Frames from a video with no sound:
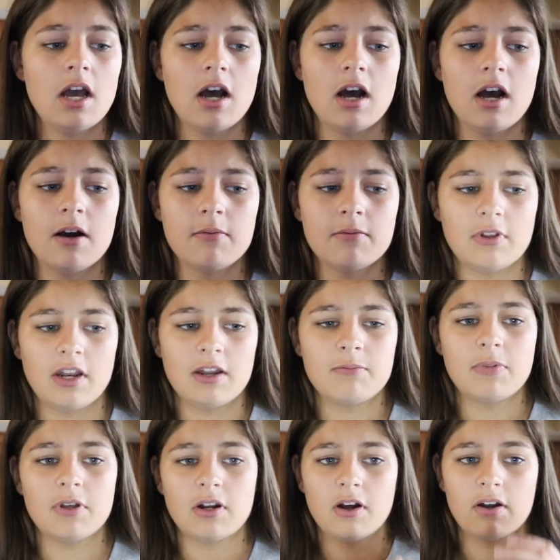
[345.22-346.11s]
um, that
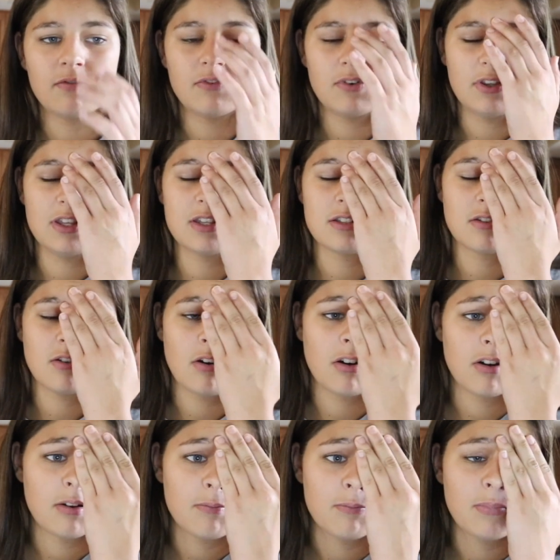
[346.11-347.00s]
I've been on for this
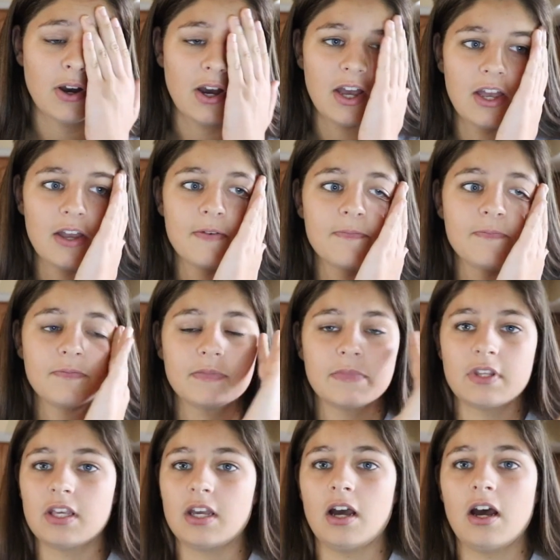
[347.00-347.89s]
long, but
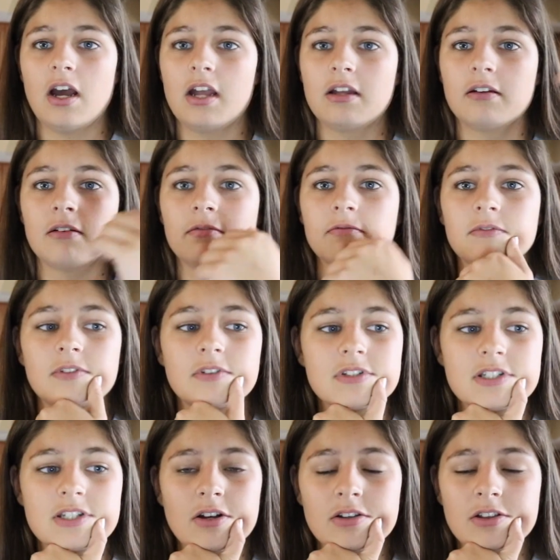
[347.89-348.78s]
I
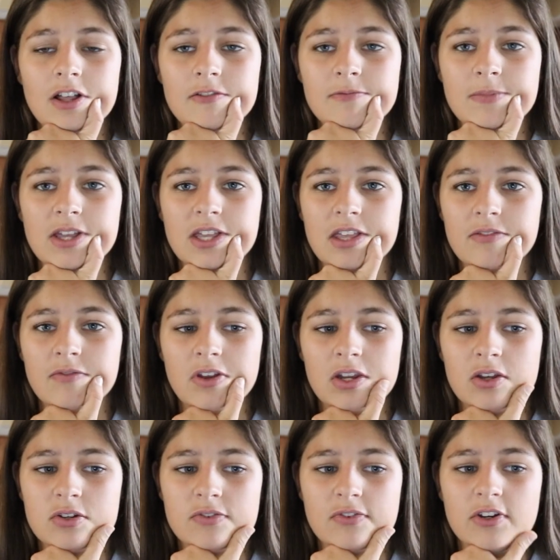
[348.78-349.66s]
still love making
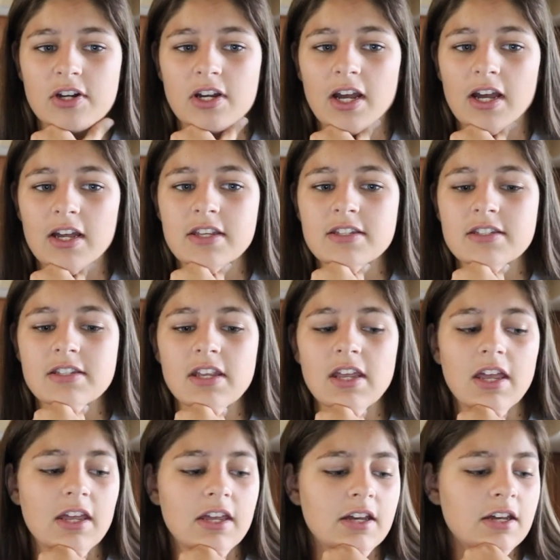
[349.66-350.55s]
videos for you
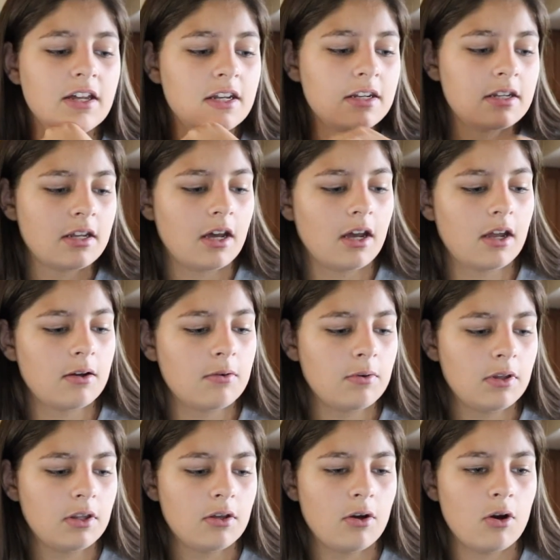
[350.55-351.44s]
guys and I
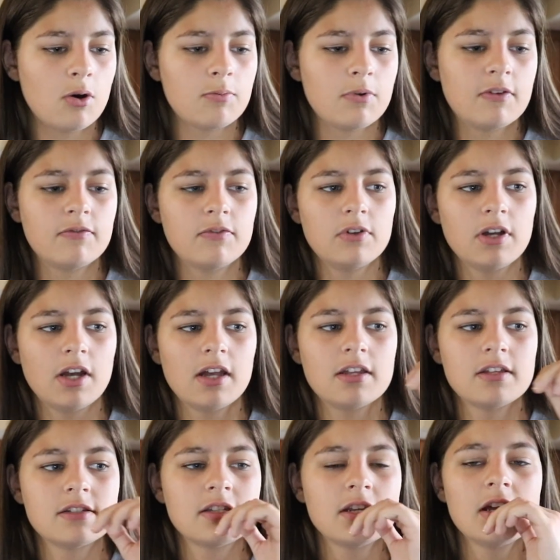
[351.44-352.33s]
really hope if you
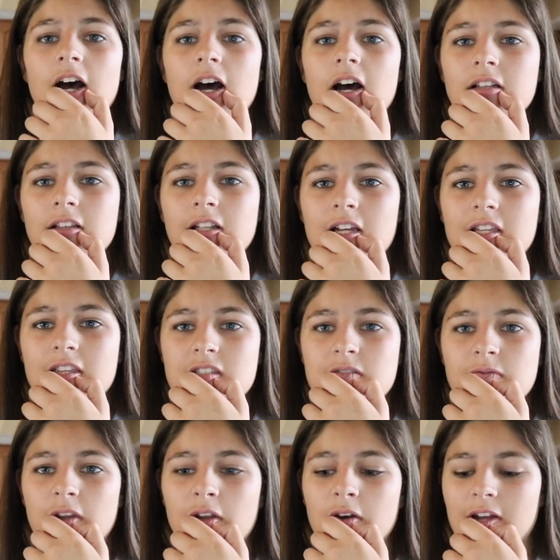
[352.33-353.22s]
guys uh, like
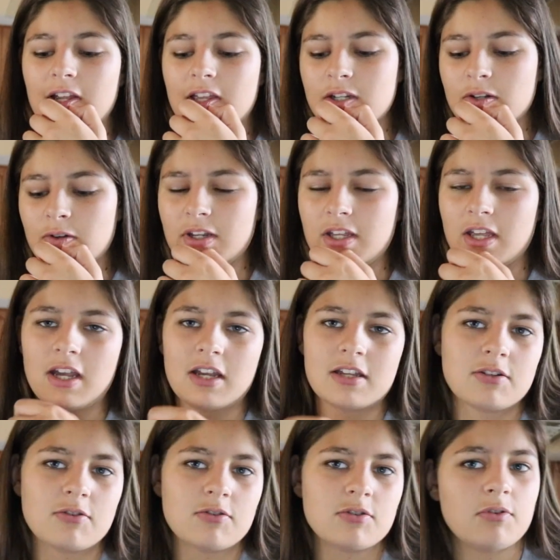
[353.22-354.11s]
this video I can do it again
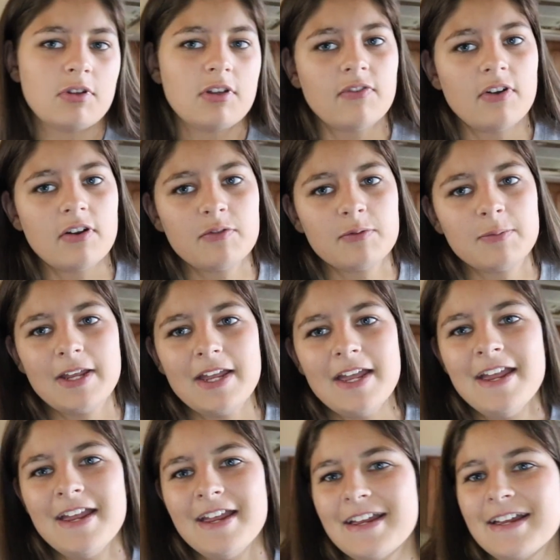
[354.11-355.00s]
because it was really fun for me.
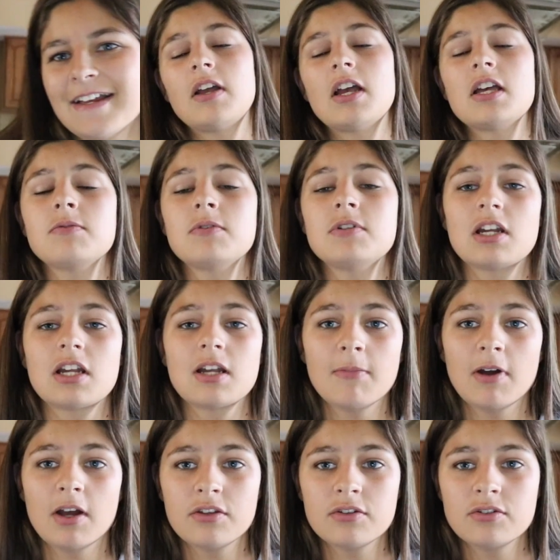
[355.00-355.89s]
if you guys want to check
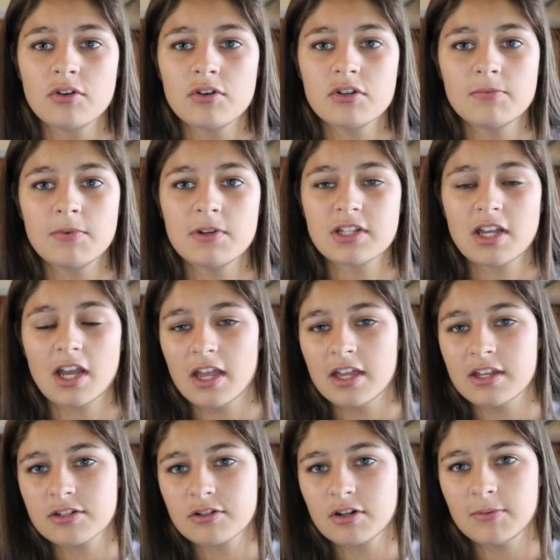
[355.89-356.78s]
out my other social media, I
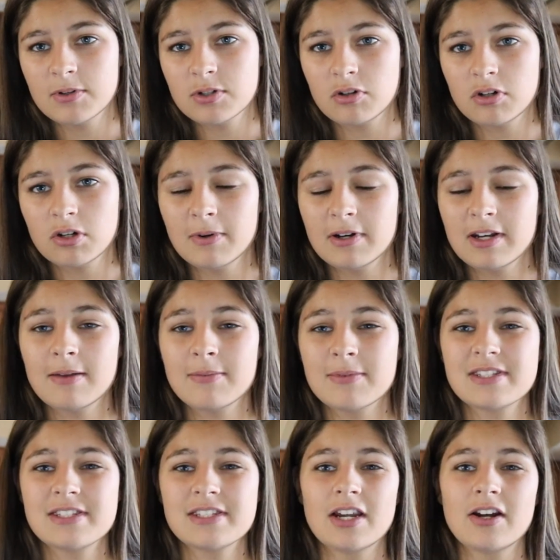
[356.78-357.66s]
got Instagram and Twitter. My name
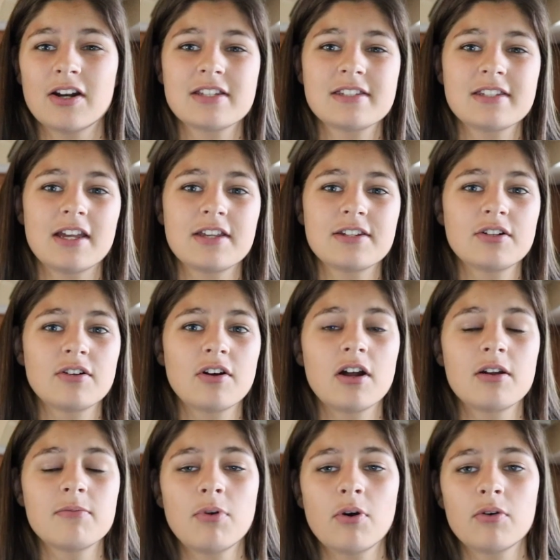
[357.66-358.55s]
is Sarah Sizer
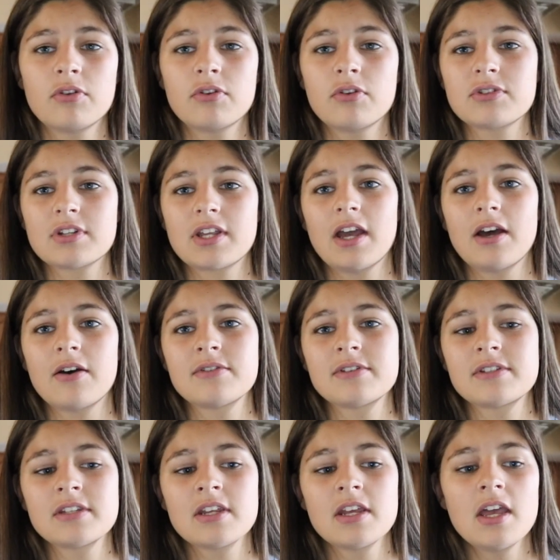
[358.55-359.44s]
on both of those
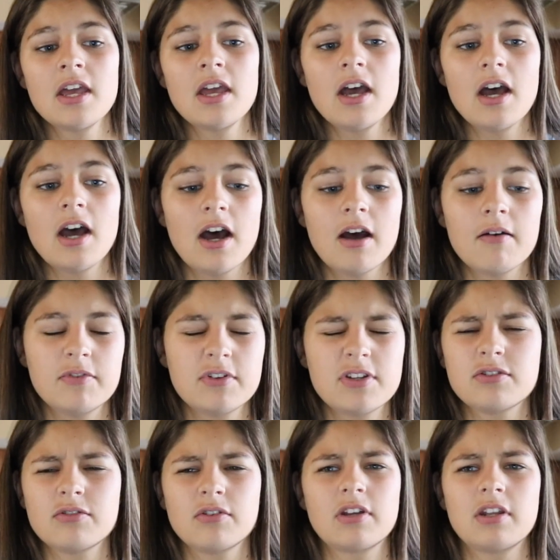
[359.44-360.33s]
accounts. Uh, if you
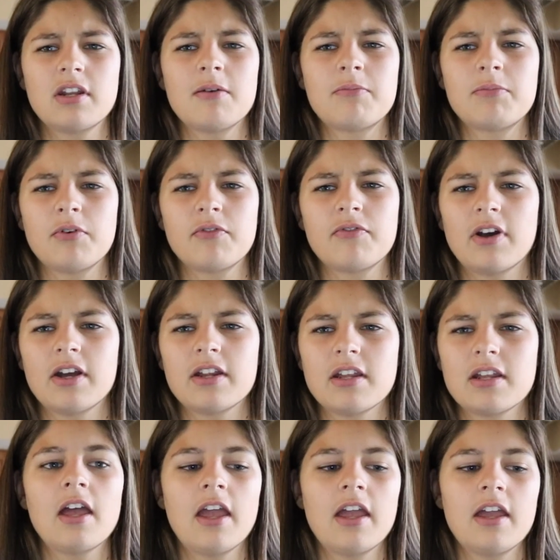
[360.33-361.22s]
just look it up, you'll
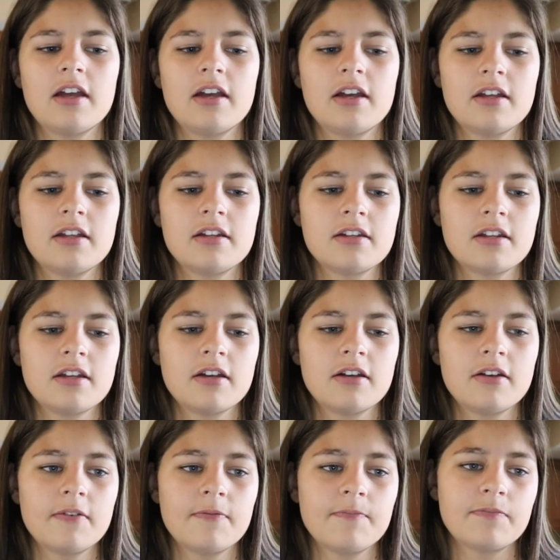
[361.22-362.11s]
find it. And
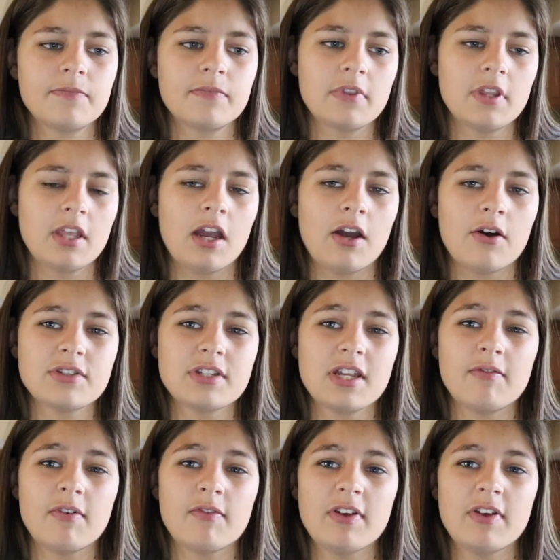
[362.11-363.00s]
uh, I also have a